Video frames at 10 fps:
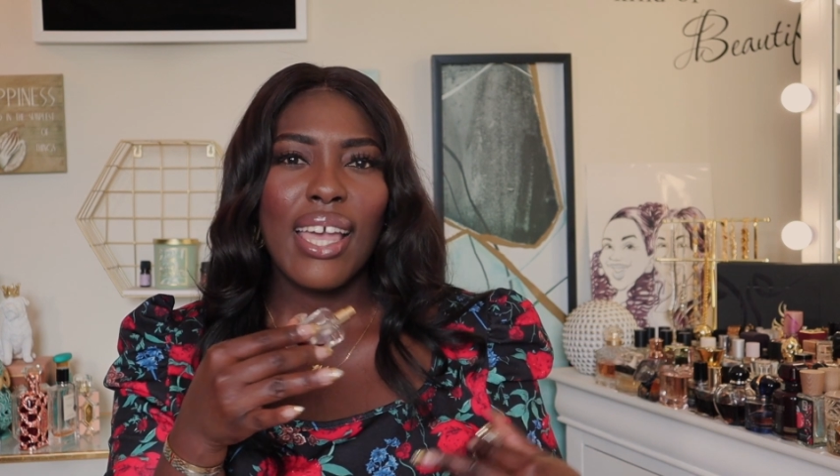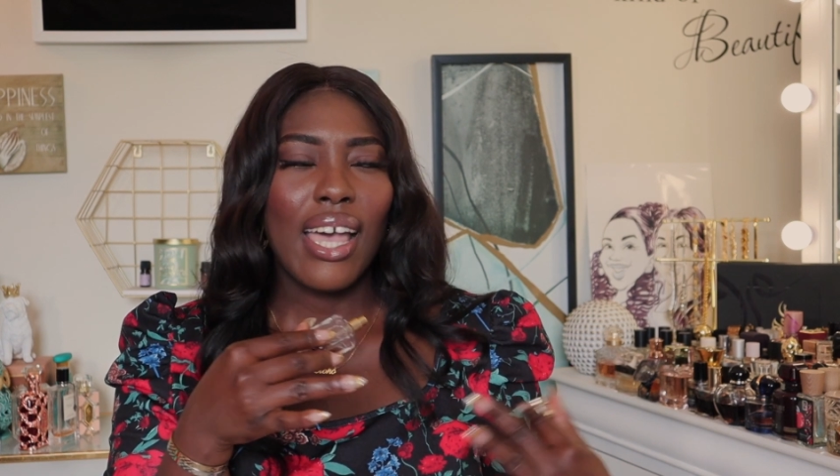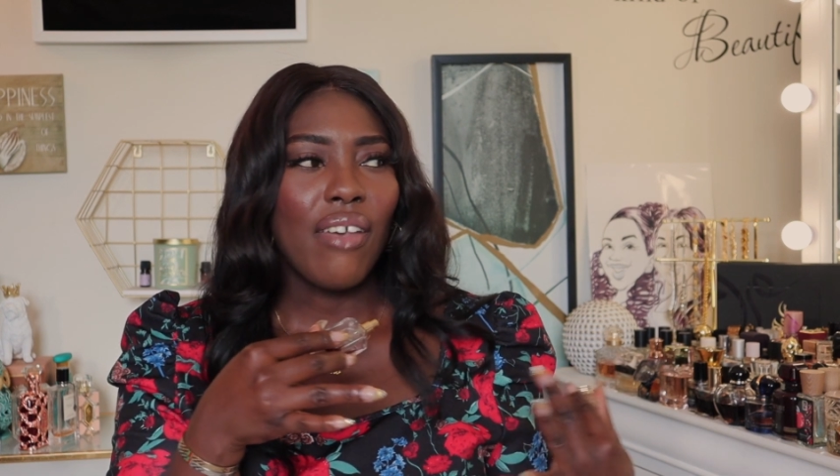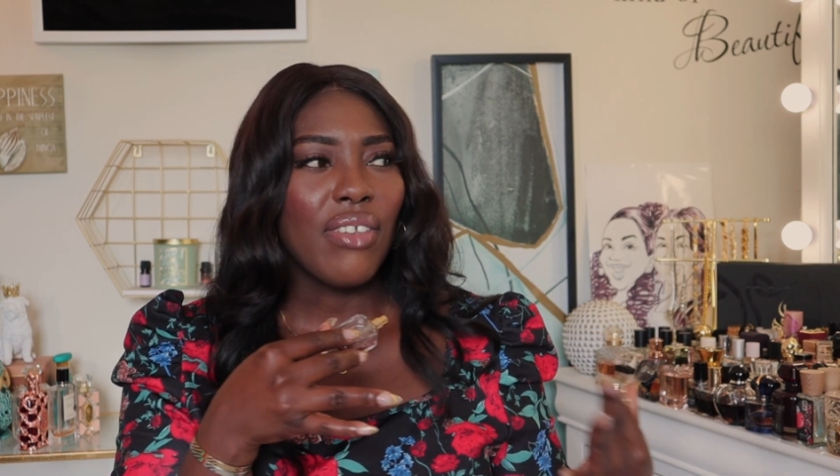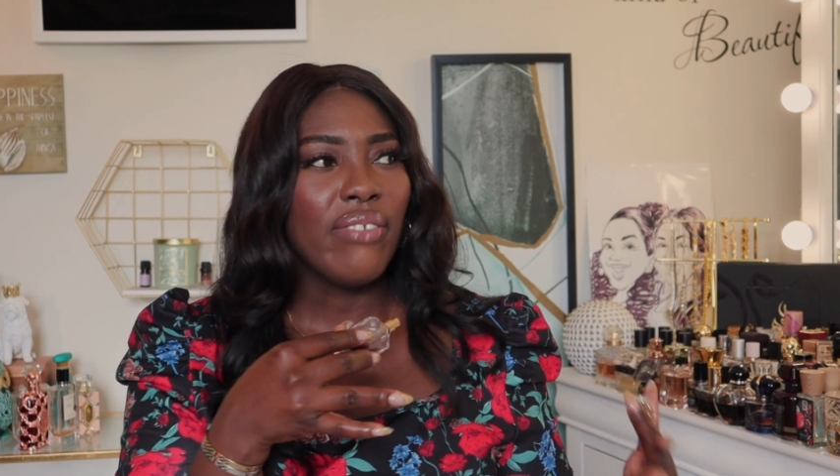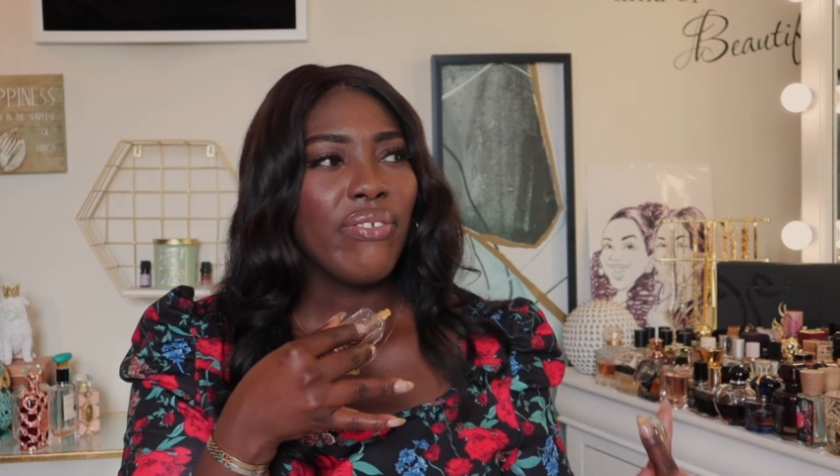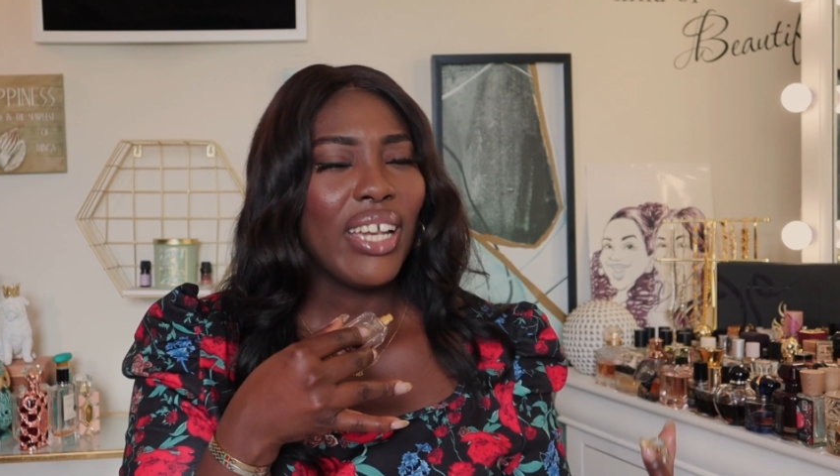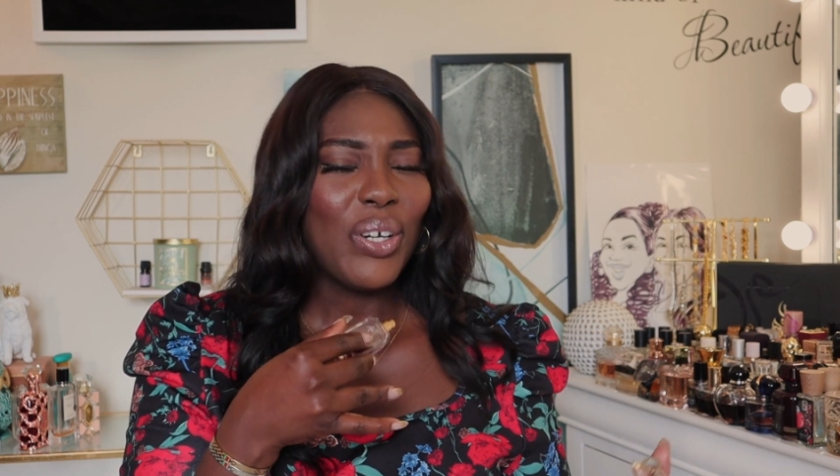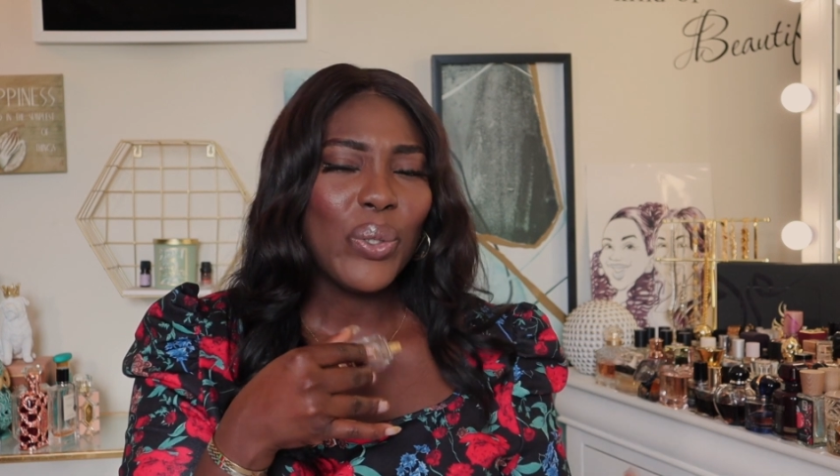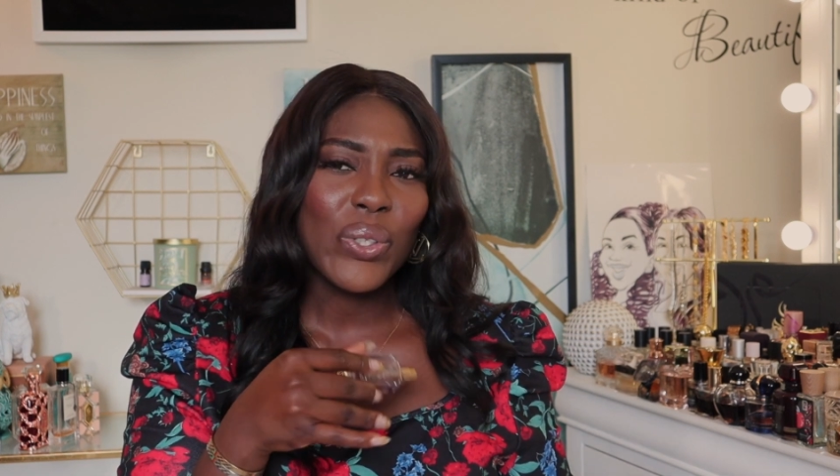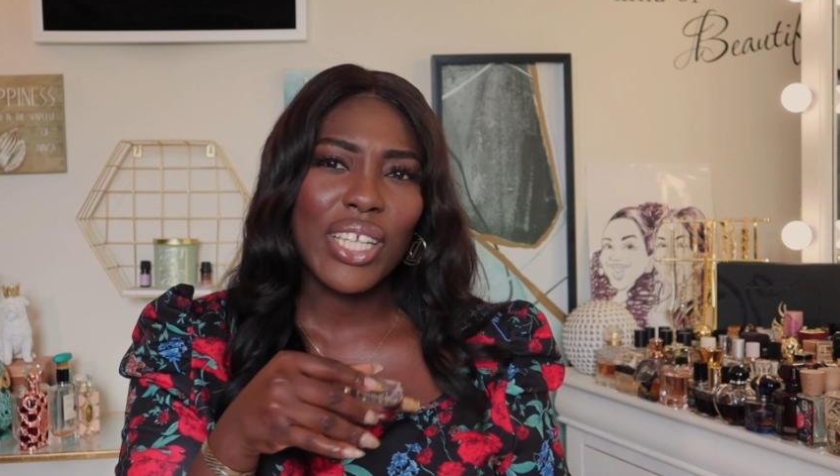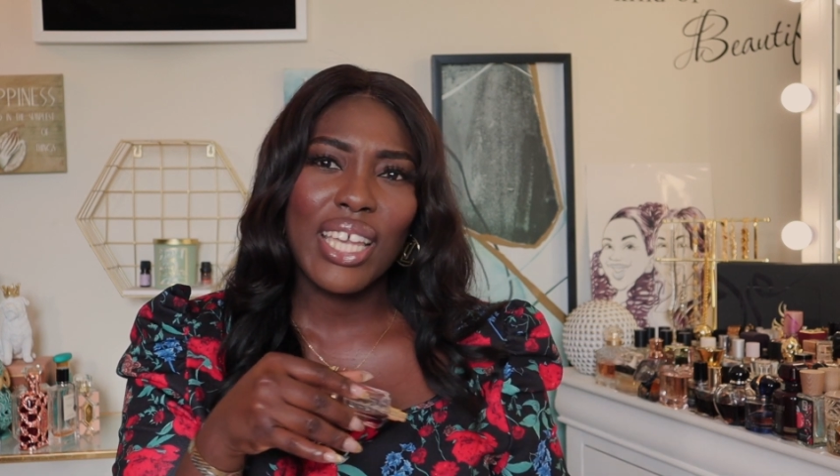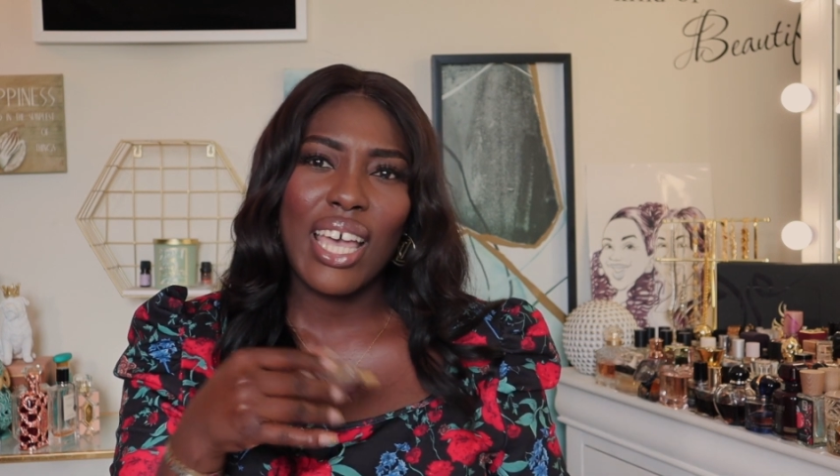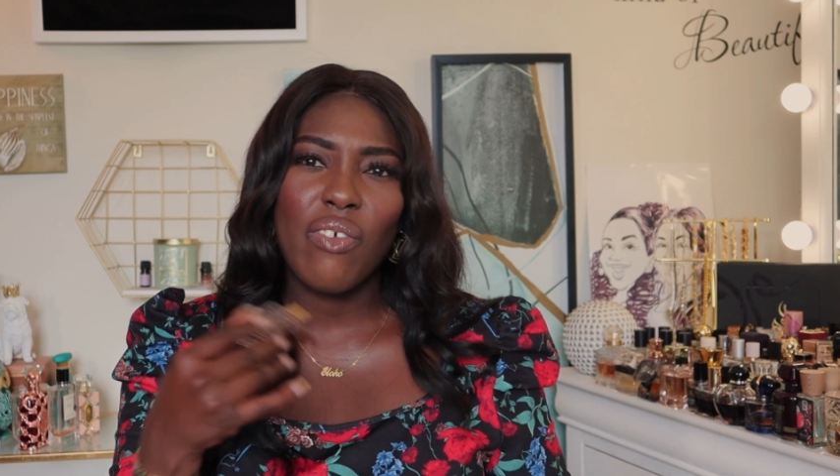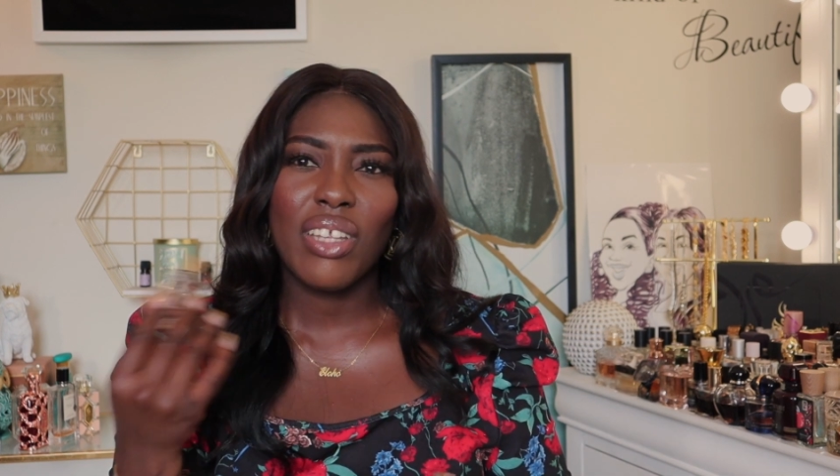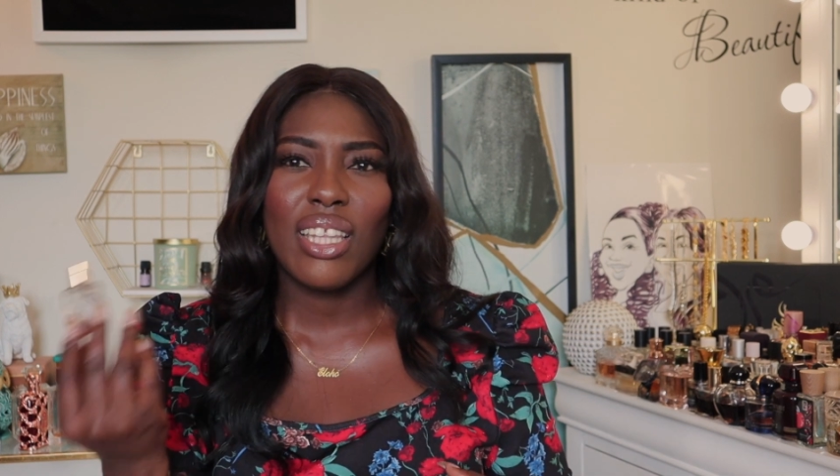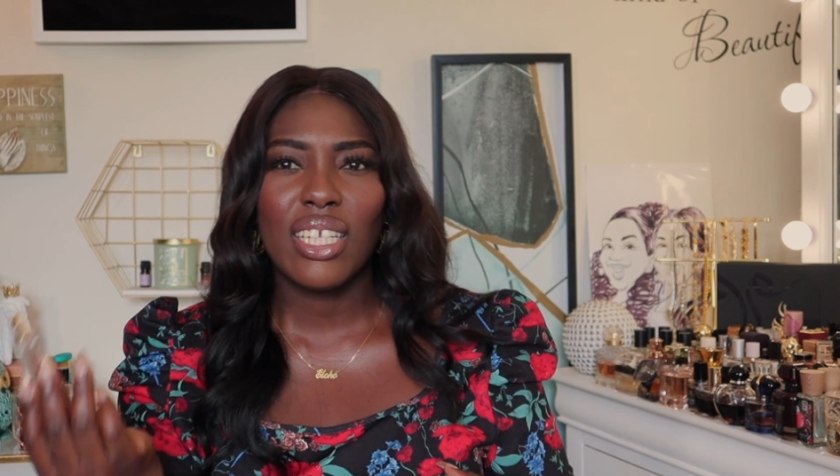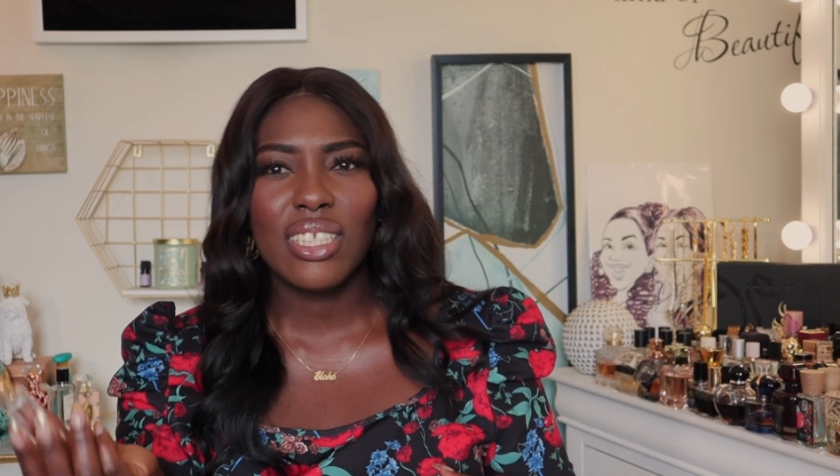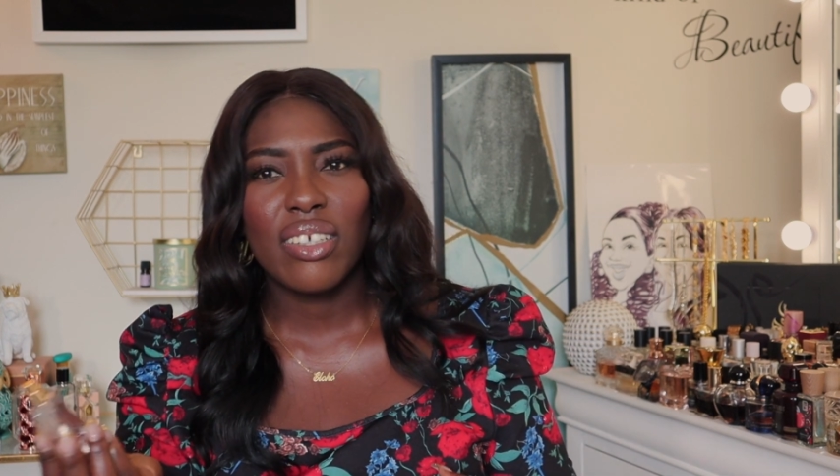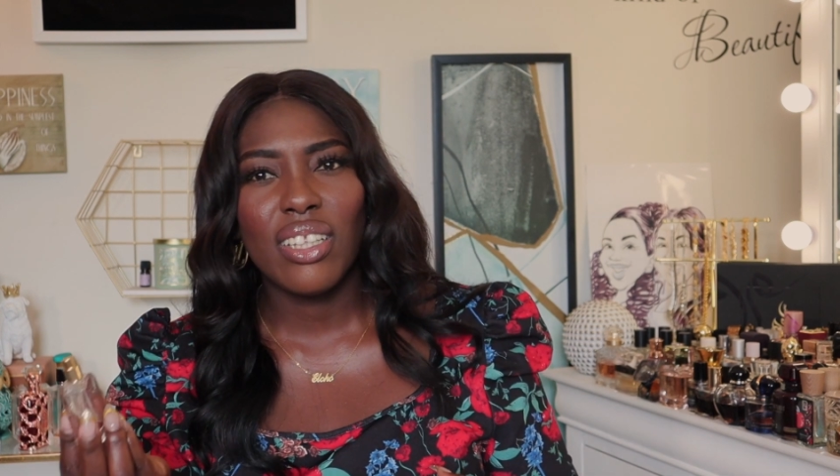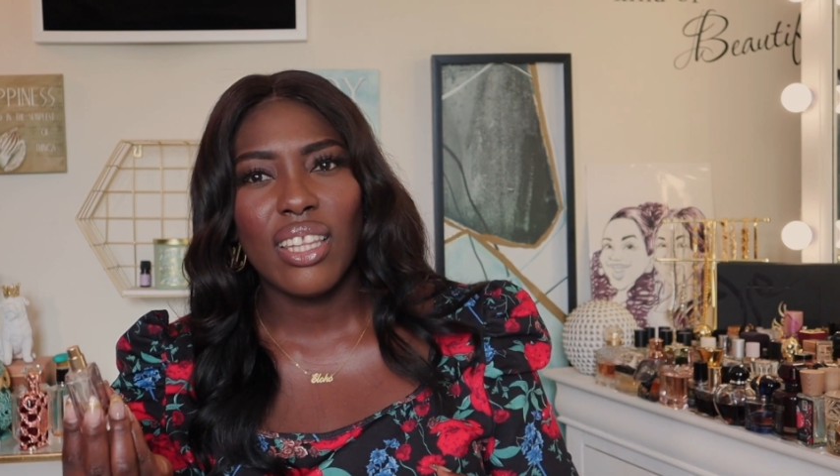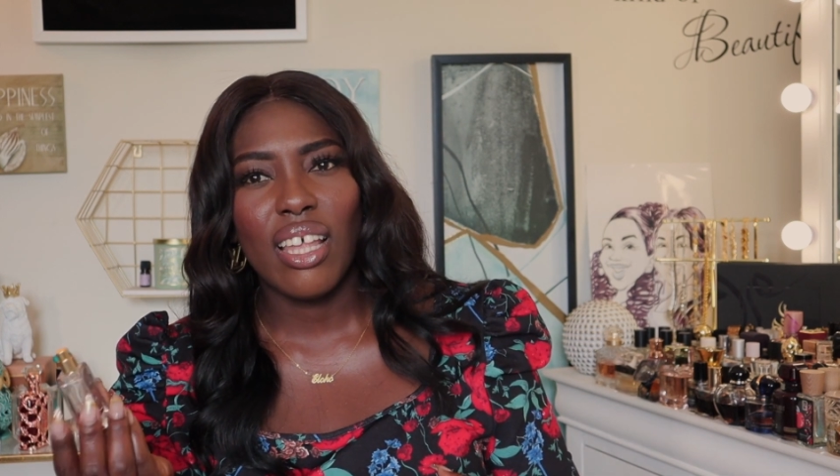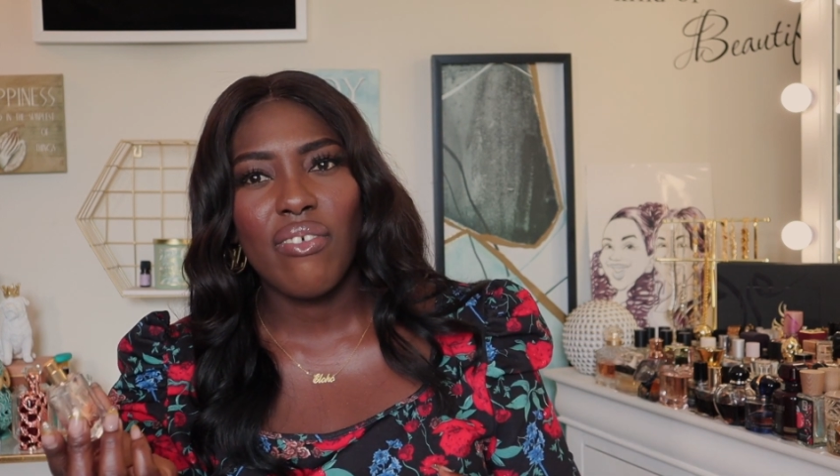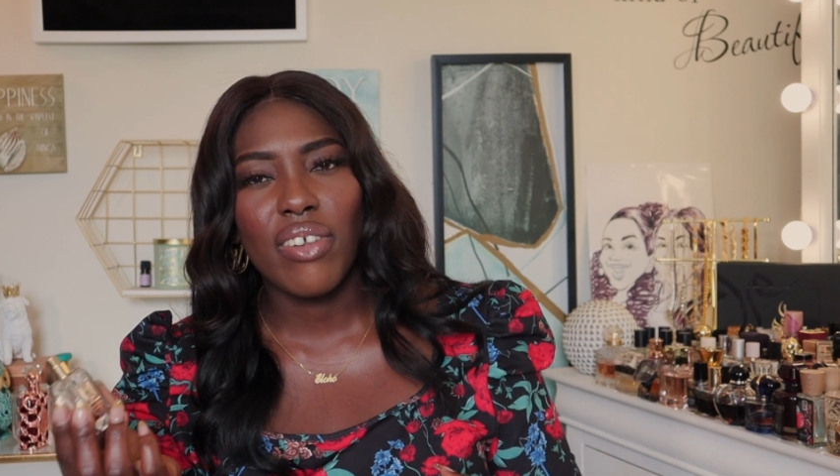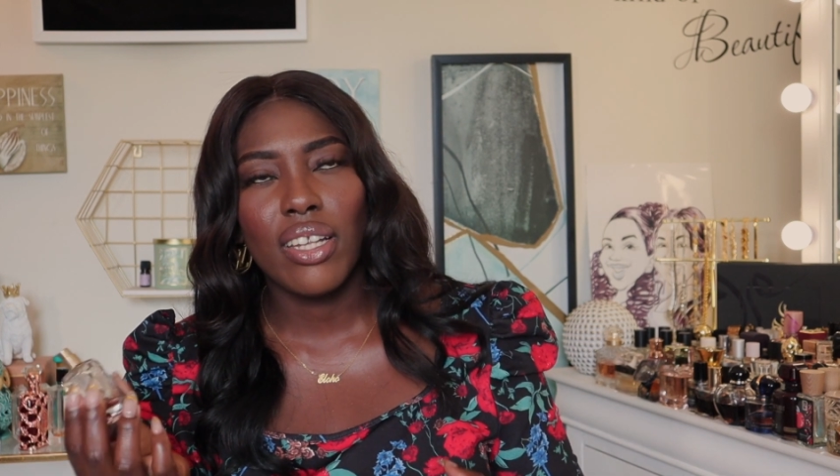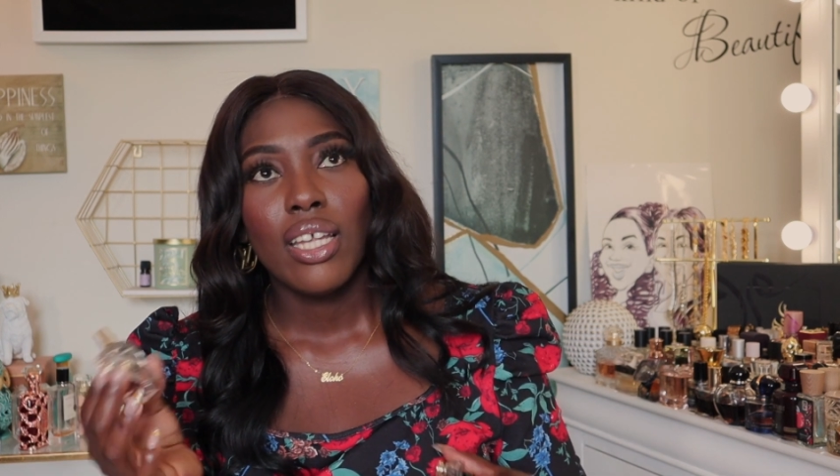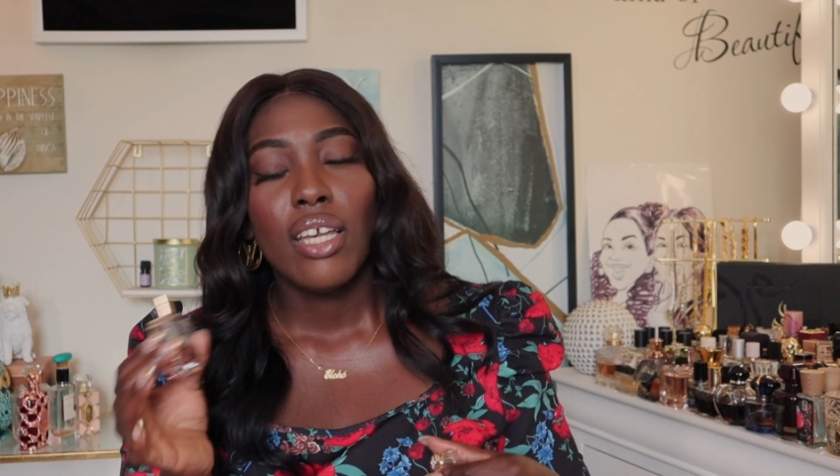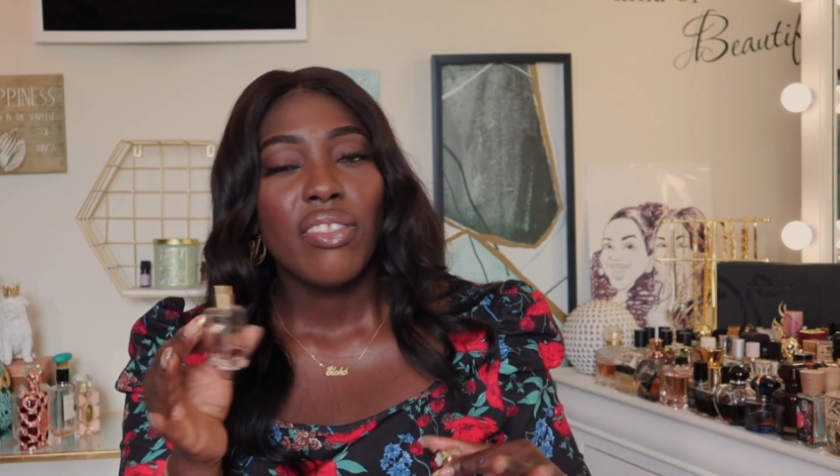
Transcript: I have invite only. I have Elixir 11.